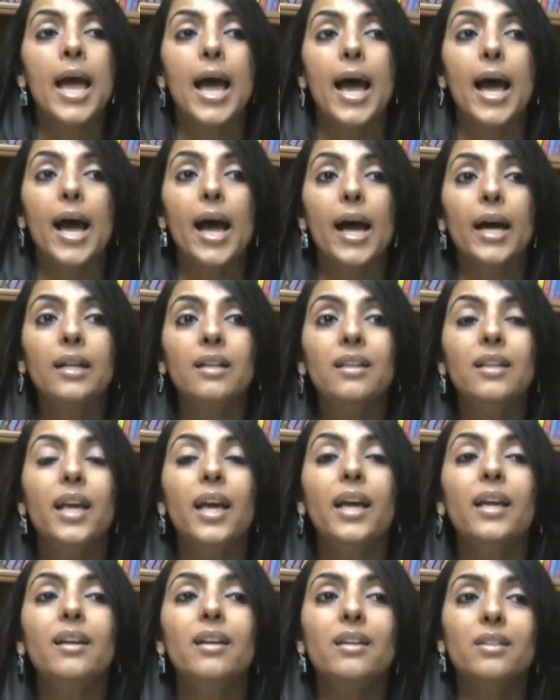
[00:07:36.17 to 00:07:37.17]
And
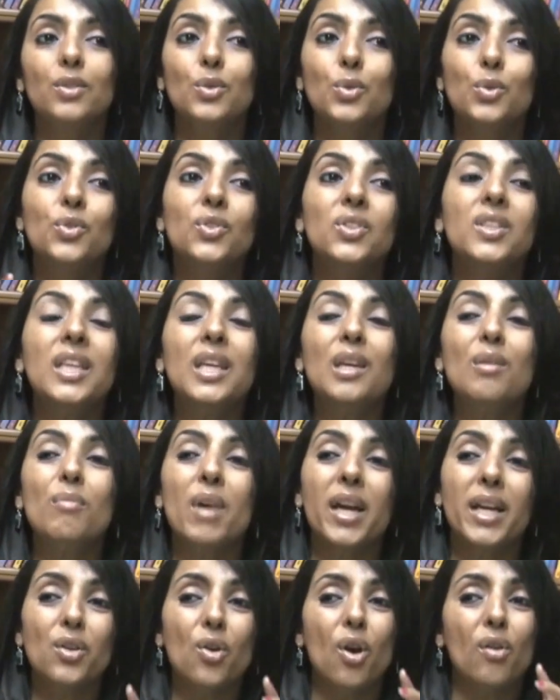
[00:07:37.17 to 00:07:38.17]
then to see my
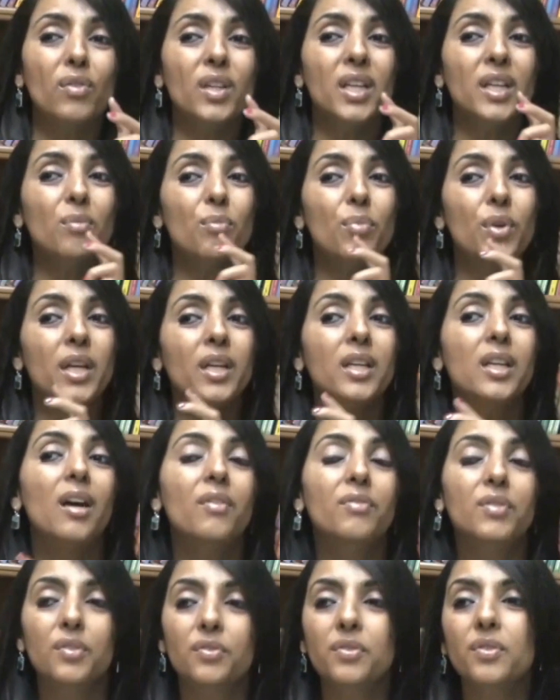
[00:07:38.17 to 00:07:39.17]
novel in print
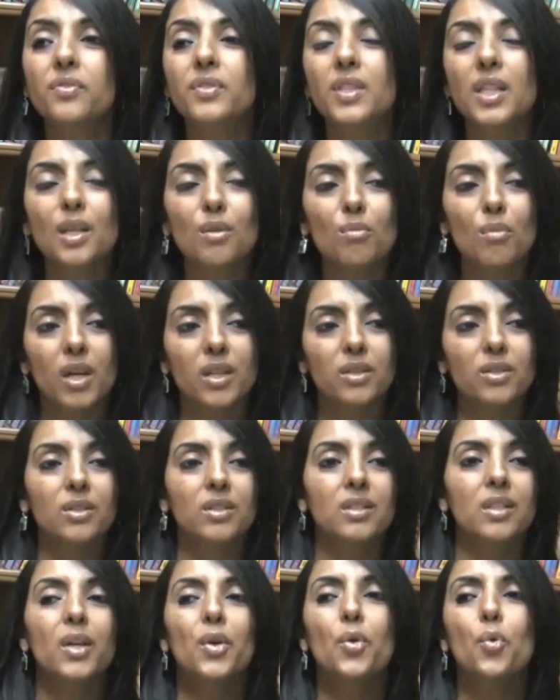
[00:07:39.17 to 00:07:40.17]
after 15 months
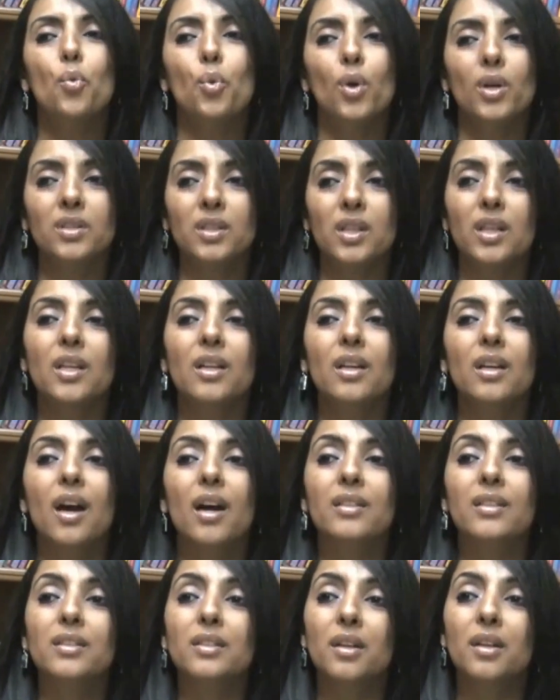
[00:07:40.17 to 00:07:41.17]
was
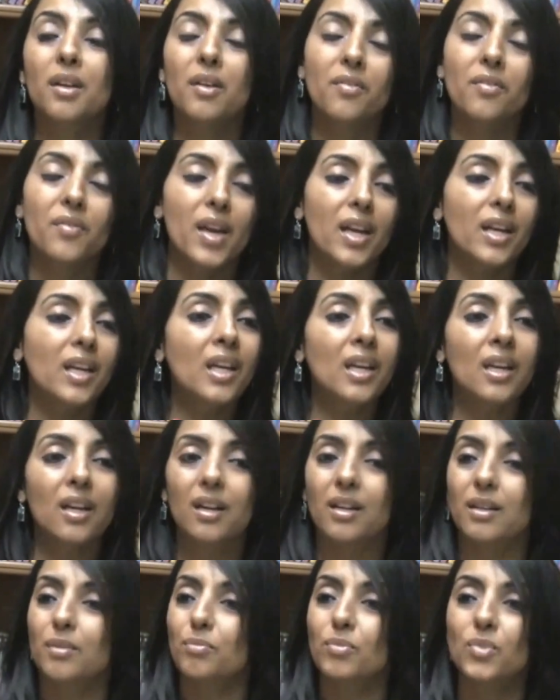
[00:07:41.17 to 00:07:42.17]
another very
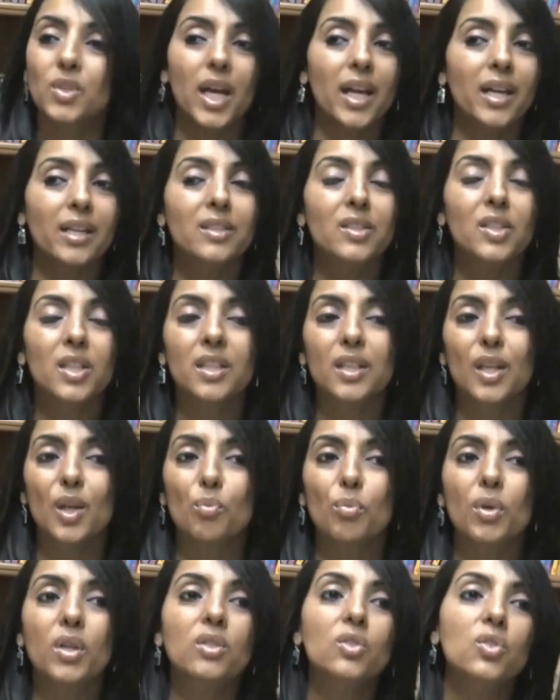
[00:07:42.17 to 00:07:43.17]
challenging thing,
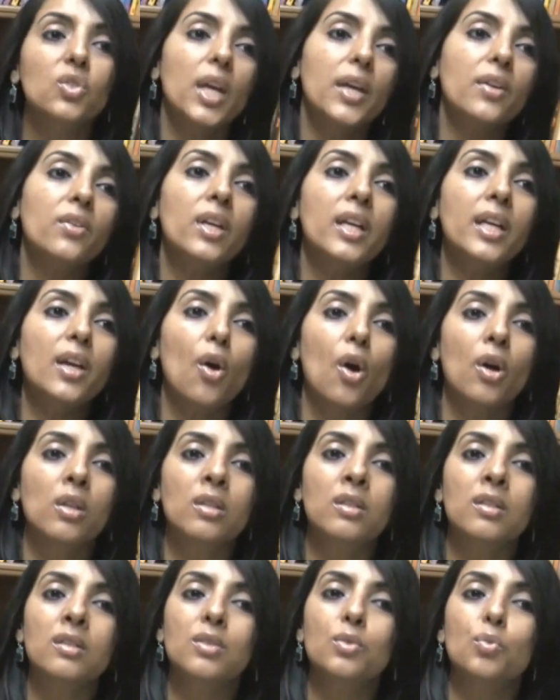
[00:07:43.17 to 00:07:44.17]
because generally
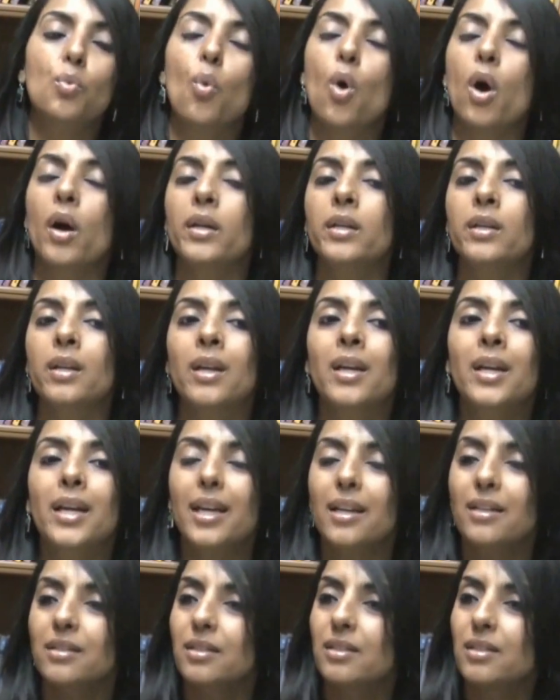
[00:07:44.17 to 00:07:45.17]
authors want
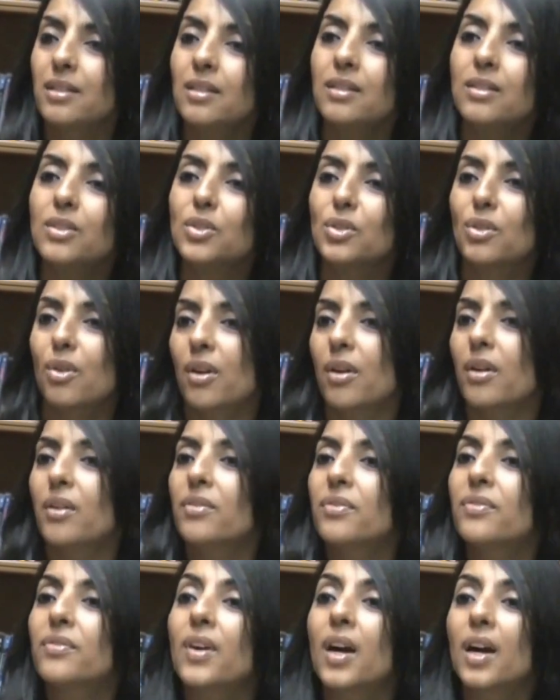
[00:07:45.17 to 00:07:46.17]
instant sort of
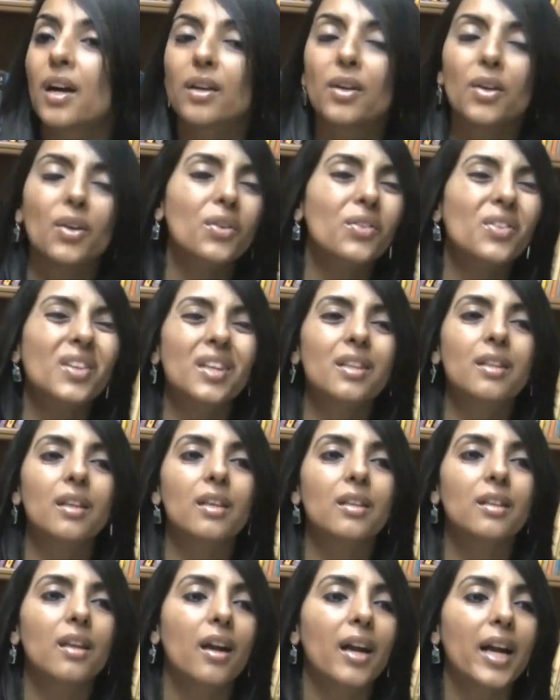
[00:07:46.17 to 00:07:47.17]

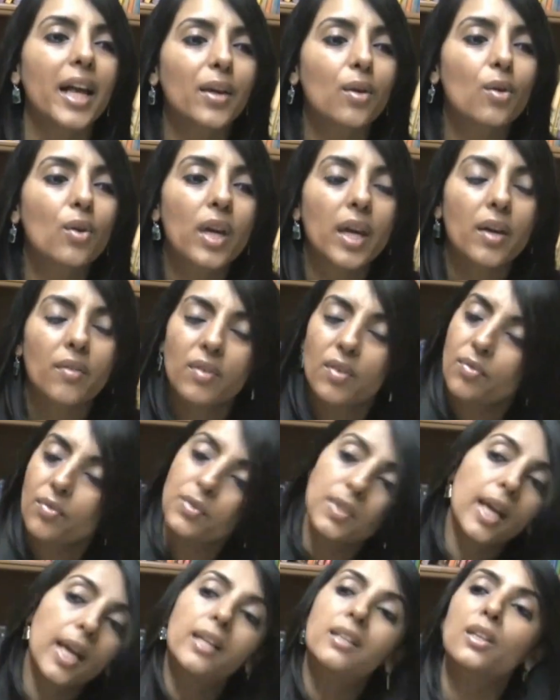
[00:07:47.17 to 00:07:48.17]
they're like, okay, we've
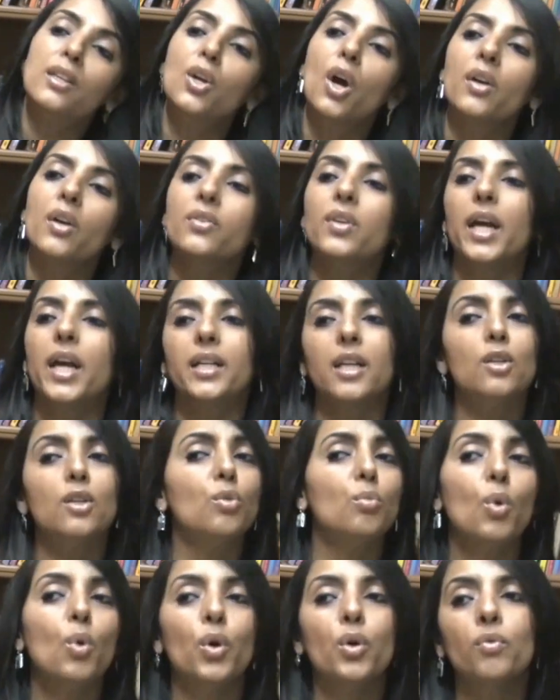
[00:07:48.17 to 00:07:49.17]
signed the contract and
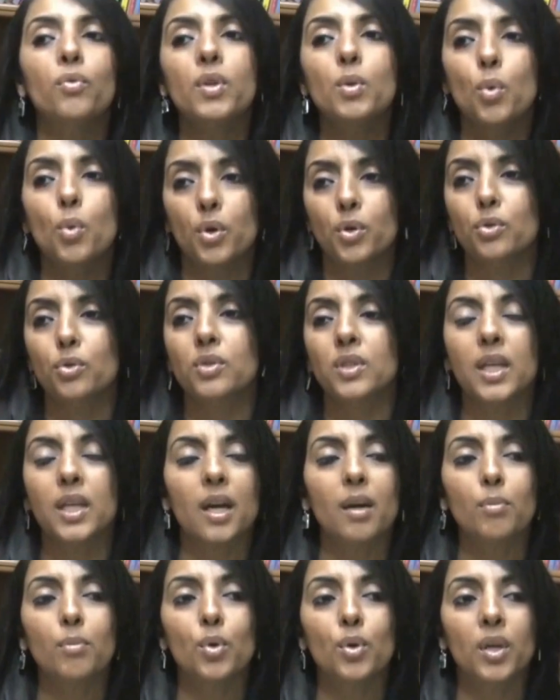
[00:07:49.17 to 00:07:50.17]
tomorrow we want to see our
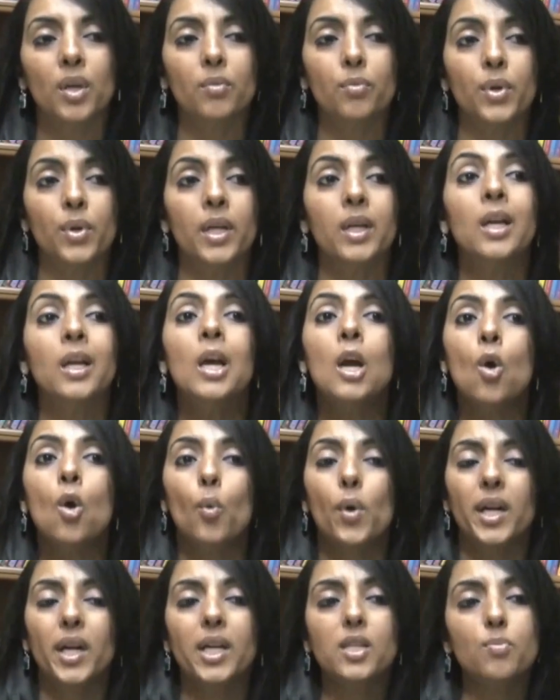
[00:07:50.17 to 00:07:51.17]
book in print,
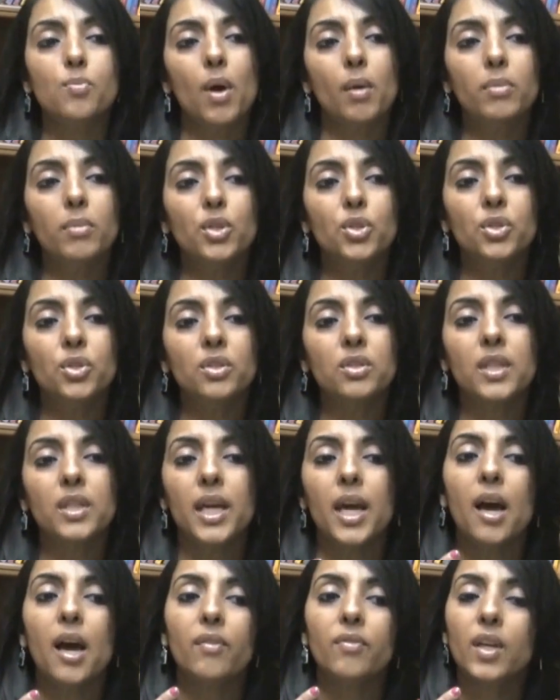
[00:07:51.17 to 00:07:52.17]
whereas publishers, they
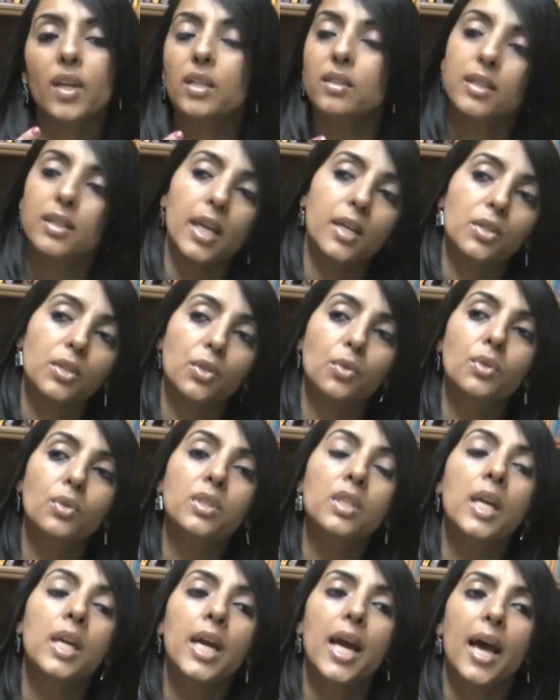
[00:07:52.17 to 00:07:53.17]
have their schedules
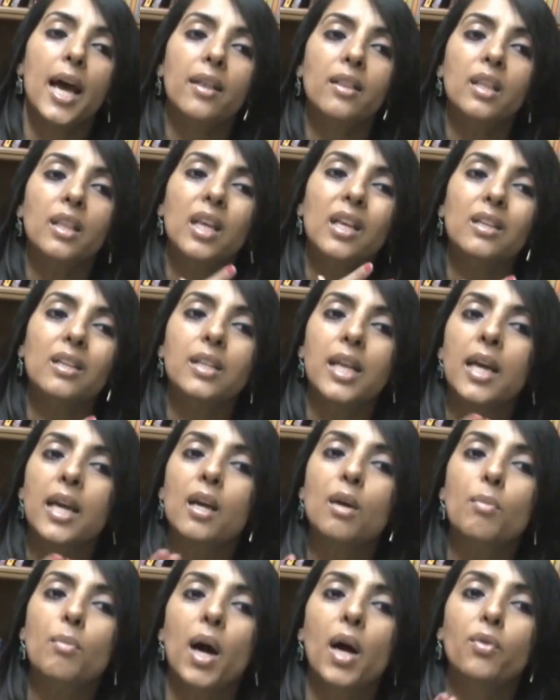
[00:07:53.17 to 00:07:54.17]
and they take
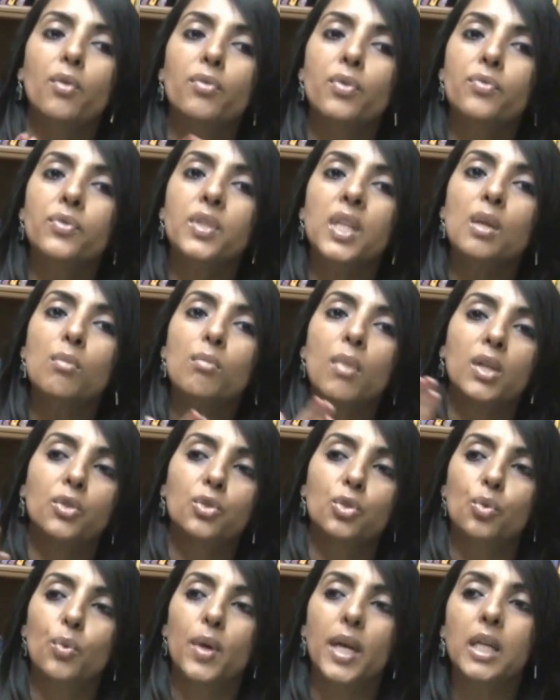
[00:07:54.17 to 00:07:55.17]
about 15 months
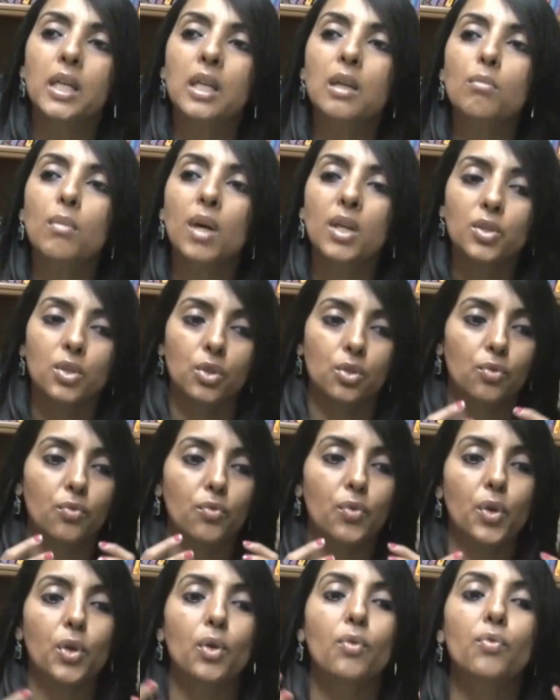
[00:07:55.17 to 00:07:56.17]
to 18 months for